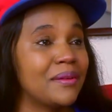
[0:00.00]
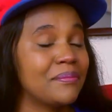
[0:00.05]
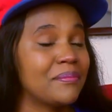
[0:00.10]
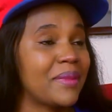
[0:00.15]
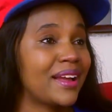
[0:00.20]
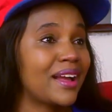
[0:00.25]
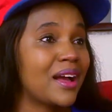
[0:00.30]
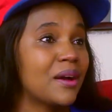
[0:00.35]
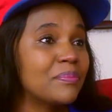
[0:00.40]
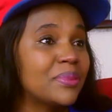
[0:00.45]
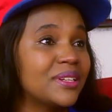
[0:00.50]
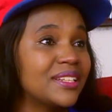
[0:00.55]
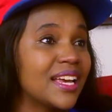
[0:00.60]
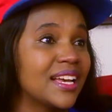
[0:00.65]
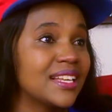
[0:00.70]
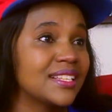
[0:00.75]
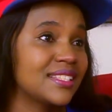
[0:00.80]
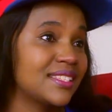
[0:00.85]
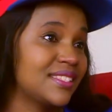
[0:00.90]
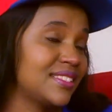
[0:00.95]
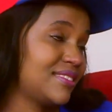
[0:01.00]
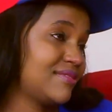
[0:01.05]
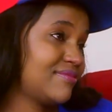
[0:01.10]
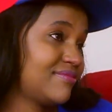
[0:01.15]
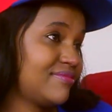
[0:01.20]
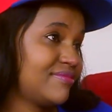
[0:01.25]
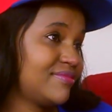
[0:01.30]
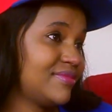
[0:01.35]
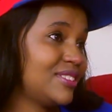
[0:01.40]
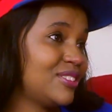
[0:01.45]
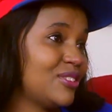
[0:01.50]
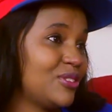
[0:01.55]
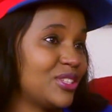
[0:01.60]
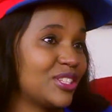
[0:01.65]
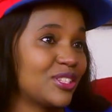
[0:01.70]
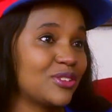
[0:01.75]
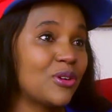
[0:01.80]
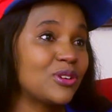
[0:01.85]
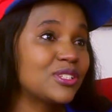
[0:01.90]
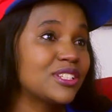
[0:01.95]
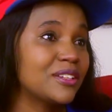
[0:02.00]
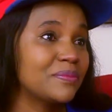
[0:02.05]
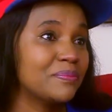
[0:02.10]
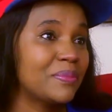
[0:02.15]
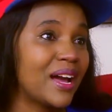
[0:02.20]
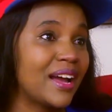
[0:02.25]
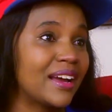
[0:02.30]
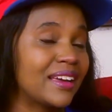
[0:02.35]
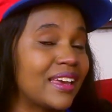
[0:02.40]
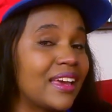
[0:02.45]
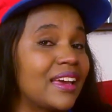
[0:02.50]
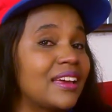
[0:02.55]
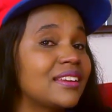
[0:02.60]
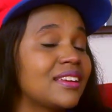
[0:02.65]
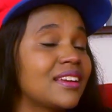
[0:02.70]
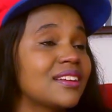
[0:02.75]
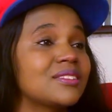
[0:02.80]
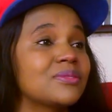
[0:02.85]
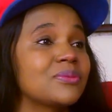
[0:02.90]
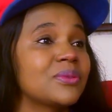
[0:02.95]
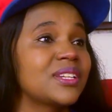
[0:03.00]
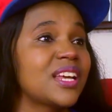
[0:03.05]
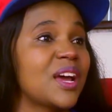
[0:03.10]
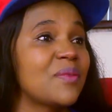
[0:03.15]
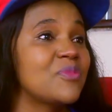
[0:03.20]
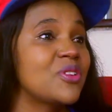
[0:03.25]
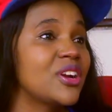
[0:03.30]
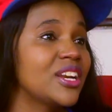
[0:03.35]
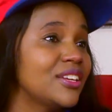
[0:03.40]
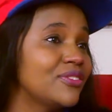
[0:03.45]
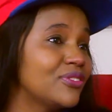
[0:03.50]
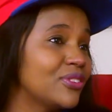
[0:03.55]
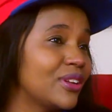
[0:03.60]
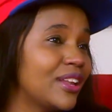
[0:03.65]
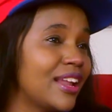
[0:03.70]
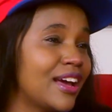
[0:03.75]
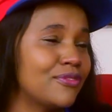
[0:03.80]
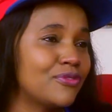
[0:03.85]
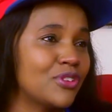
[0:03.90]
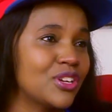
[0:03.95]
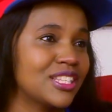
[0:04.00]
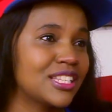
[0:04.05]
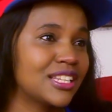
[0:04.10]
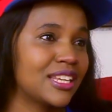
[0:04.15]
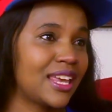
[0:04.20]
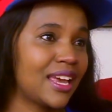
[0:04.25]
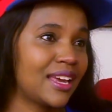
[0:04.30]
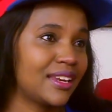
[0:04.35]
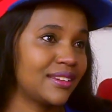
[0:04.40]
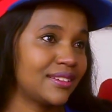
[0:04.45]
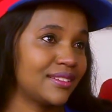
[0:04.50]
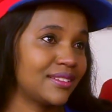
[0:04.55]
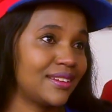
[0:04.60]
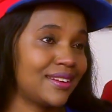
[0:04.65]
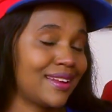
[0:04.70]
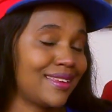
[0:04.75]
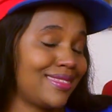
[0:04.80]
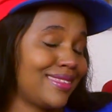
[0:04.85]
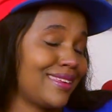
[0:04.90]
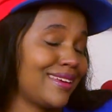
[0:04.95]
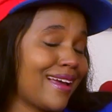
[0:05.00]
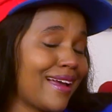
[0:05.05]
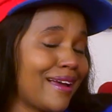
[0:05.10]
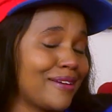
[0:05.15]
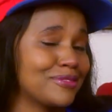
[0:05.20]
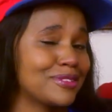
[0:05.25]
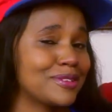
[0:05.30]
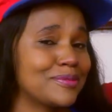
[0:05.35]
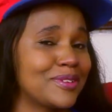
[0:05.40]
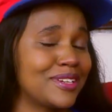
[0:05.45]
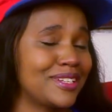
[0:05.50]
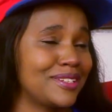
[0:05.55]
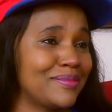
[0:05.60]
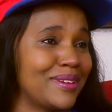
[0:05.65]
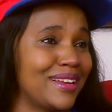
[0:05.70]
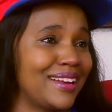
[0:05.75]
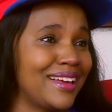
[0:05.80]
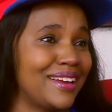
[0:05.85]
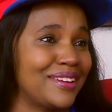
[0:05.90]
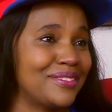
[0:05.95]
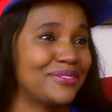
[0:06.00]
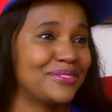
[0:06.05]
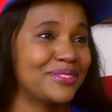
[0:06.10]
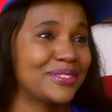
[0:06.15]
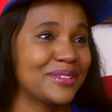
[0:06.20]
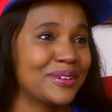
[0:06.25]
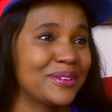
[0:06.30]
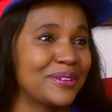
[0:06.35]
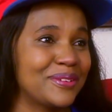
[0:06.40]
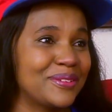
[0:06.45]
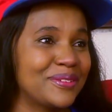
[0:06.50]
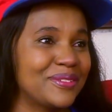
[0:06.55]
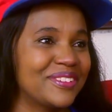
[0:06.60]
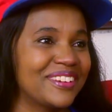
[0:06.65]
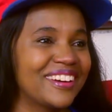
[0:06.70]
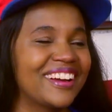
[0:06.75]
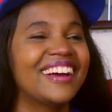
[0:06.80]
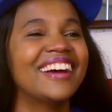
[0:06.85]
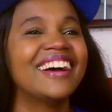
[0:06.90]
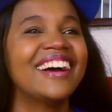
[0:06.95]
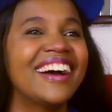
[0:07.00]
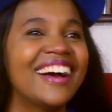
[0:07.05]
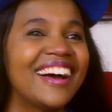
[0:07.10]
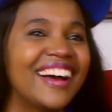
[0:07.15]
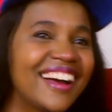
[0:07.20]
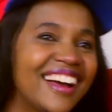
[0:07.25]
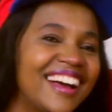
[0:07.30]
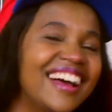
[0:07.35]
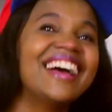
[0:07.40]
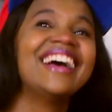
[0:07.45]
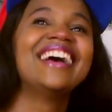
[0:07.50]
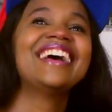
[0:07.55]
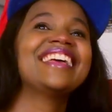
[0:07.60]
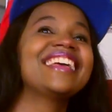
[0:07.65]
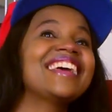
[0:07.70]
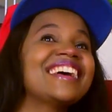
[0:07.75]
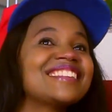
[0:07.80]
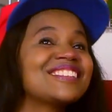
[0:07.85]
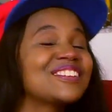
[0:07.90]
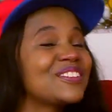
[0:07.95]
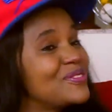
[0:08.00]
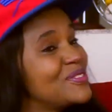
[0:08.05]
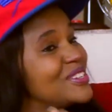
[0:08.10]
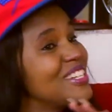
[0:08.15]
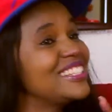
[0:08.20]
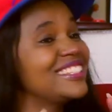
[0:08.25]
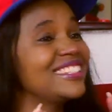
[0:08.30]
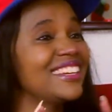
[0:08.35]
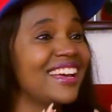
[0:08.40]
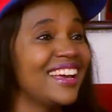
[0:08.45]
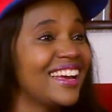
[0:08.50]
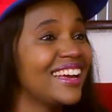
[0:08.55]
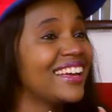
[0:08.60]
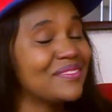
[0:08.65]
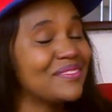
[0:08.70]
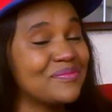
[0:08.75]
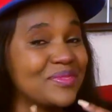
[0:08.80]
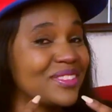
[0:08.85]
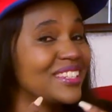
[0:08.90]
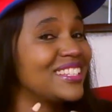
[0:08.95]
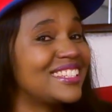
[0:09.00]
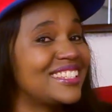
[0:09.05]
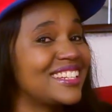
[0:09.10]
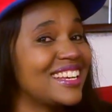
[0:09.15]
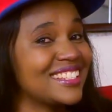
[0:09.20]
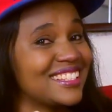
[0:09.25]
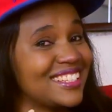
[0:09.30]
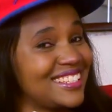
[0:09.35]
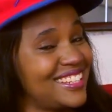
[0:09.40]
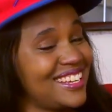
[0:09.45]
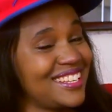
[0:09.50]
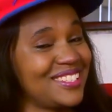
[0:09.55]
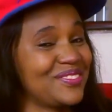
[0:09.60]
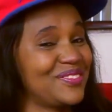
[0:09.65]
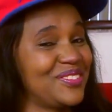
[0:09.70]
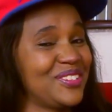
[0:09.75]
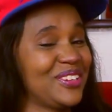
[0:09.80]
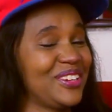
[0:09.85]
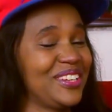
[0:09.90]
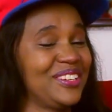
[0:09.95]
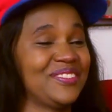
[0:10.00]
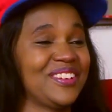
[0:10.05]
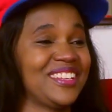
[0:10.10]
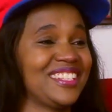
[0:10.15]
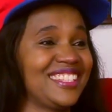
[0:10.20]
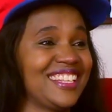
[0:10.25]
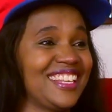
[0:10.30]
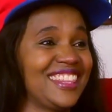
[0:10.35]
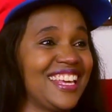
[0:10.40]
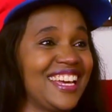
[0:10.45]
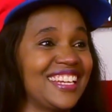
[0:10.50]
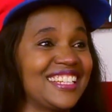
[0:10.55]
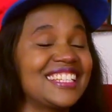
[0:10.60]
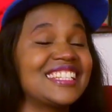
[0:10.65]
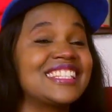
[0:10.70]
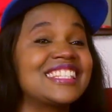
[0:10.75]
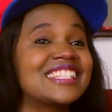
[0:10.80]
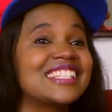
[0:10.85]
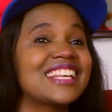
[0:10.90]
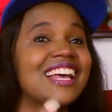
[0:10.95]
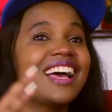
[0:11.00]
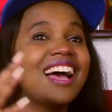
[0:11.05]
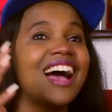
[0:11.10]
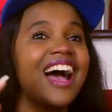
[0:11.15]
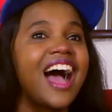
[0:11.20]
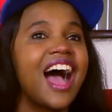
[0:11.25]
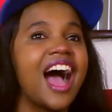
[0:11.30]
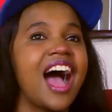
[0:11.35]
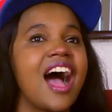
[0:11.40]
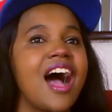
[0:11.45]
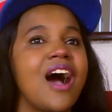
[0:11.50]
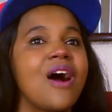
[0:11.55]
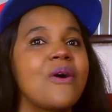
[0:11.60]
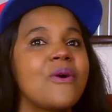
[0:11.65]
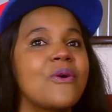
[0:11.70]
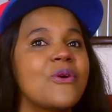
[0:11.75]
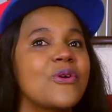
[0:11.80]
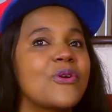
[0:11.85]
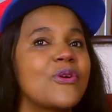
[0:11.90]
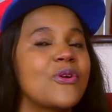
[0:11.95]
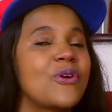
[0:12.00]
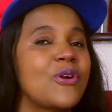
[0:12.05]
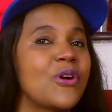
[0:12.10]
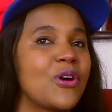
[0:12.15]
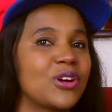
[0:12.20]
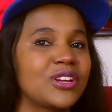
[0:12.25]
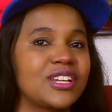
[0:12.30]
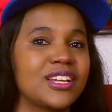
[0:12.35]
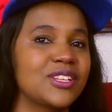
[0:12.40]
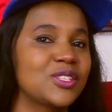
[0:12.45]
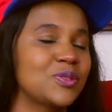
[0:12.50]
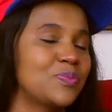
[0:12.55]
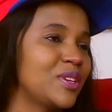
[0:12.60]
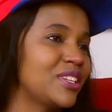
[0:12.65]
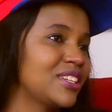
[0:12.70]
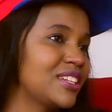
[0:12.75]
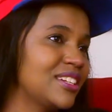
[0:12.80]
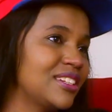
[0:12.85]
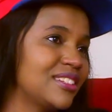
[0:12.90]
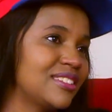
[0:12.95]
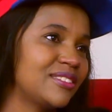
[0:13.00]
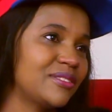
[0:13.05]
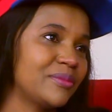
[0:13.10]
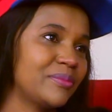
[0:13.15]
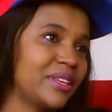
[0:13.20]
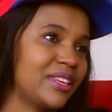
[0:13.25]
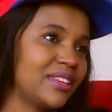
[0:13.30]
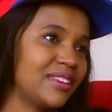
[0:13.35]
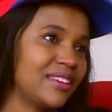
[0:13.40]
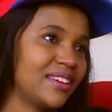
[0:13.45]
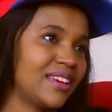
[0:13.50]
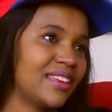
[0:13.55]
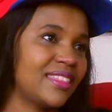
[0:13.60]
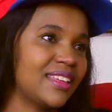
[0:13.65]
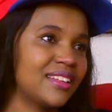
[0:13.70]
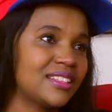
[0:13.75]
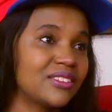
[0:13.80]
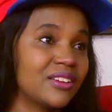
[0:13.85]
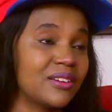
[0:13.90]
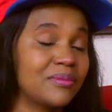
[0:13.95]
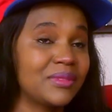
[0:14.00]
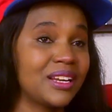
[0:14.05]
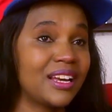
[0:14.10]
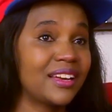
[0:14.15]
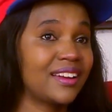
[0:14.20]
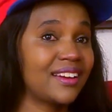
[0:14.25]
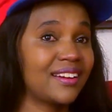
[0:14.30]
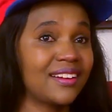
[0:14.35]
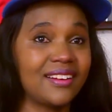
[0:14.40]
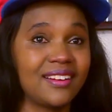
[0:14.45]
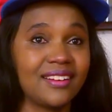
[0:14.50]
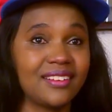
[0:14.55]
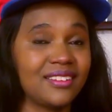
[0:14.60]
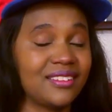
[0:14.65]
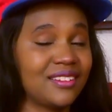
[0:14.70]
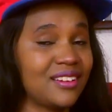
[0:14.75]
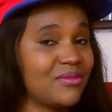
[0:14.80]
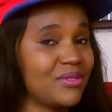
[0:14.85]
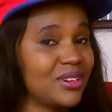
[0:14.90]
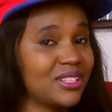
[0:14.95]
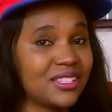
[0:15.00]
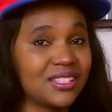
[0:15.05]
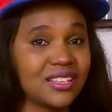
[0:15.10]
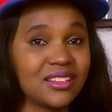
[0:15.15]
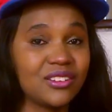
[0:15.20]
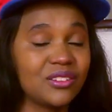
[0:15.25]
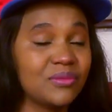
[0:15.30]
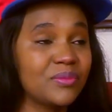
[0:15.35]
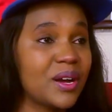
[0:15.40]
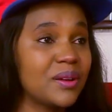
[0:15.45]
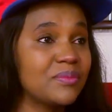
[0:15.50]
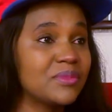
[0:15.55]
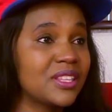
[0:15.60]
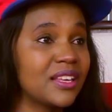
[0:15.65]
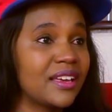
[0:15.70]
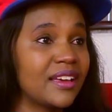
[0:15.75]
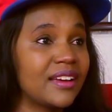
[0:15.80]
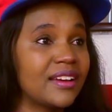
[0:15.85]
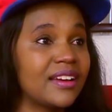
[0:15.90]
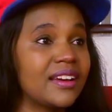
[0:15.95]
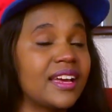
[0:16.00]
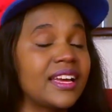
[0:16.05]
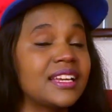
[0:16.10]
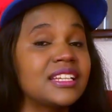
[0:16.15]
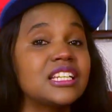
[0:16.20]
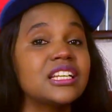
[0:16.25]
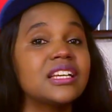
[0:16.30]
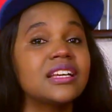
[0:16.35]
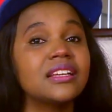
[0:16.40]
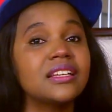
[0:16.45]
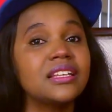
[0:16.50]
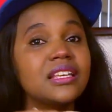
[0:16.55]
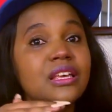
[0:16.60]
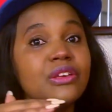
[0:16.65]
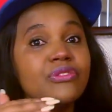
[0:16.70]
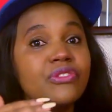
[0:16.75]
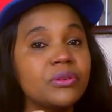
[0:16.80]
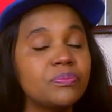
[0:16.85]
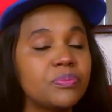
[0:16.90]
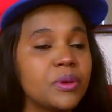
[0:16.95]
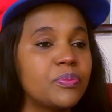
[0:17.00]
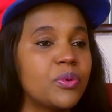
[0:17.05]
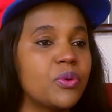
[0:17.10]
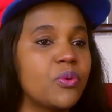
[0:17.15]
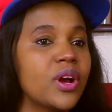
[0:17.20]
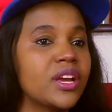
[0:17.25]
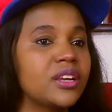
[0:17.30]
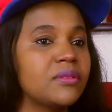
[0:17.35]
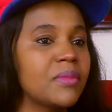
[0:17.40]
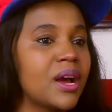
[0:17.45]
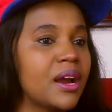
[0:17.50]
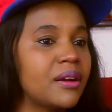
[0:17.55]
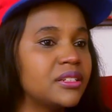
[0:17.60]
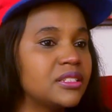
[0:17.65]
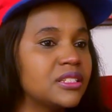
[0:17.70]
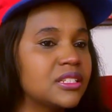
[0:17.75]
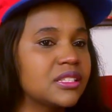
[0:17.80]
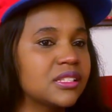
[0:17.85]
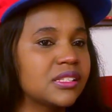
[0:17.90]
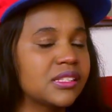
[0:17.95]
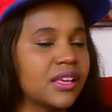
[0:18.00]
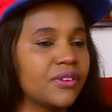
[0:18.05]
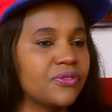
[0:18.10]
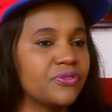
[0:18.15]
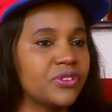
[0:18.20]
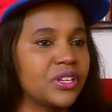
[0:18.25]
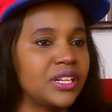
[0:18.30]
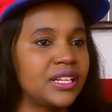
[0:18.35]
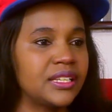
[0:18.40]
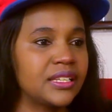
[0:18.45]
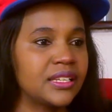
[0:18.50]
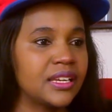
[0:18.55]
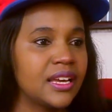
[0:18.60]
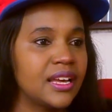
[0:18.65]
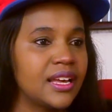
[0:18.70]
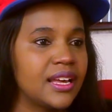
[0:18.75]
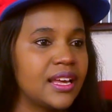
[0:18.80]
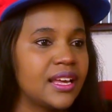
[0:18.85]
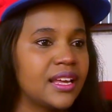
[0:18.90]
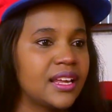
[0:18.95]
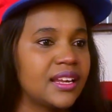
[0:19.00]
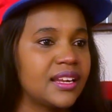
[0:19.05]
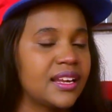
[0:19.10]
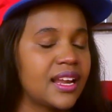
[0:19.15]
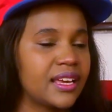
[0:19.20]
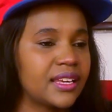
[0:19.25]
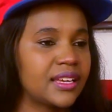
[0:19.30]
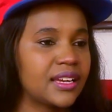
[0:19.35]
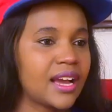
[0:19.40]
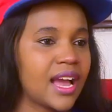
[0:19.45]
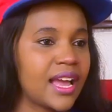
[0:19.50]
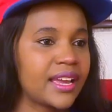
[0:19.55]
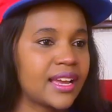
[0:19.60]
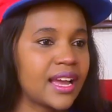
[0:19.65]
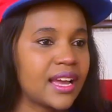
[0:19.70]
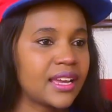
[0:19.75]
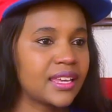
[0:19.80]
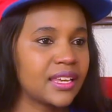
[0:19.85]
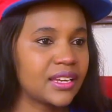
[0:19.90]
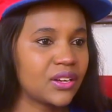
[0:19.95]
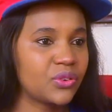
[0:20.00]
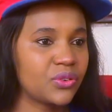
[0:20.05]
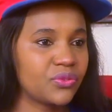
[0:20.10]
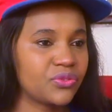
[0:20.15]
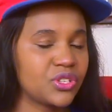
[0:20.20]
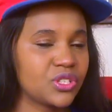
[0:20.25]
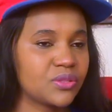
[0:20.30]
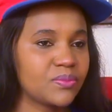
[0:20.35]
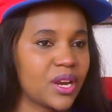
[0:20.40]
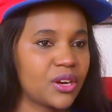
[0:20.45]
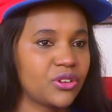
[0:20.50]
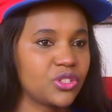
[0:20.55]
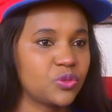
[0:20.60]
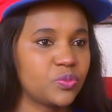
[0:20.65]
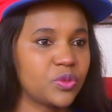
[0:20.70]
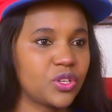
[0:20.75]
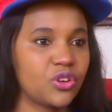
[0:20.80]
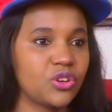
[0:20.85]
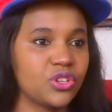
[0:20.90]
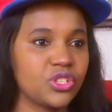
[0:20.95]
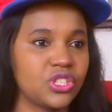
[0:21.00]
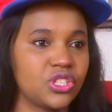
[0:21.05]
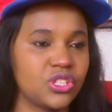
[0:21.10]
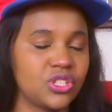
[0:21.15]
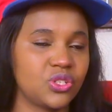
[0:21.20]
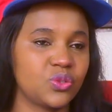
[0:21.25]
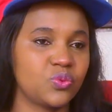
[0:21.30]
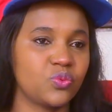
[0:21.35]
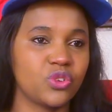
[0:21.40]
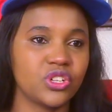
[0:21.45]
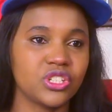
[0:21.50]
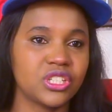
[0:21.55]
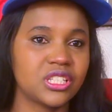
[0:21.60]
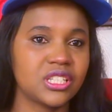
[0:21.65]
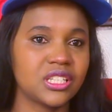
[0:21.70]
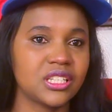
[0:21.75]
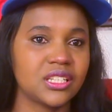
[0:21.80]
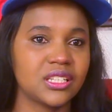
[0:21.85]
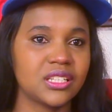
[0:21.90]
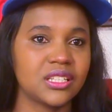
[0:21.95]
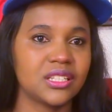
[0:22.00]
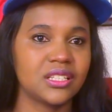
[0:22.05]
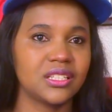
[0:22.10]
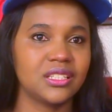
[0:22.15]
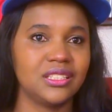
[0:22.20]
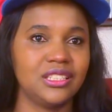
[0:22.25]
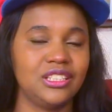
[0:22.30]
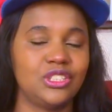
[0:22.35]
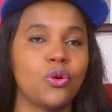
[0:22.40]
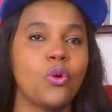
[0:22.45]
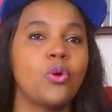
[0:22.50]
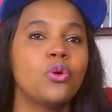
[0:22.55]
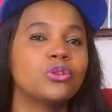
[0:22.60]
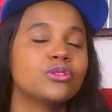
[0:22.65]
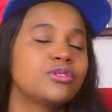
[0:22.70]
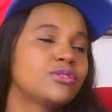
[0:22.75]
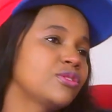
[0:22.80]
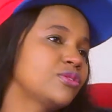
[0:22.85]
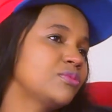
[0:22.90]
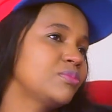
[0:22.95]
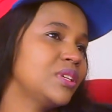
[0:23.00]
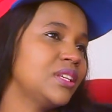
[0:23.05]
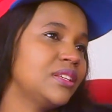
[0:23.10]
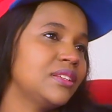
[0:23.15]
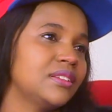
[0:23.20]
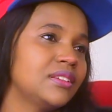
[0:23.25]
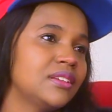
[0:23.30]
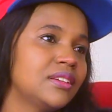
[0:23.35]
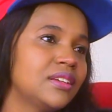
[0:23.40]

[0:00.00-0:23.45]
My company has, it's gotten back. And guess what? I'm ready for love once again. And I think I have someone in my life. So, so really, these tears are tears of joy. If I say that, it's how God has been good to me. And that's why I'm like, you know what, single moms there? And even people who are in marriages and they're feeling like, I can't get out of this marriage because this is what it holds on me.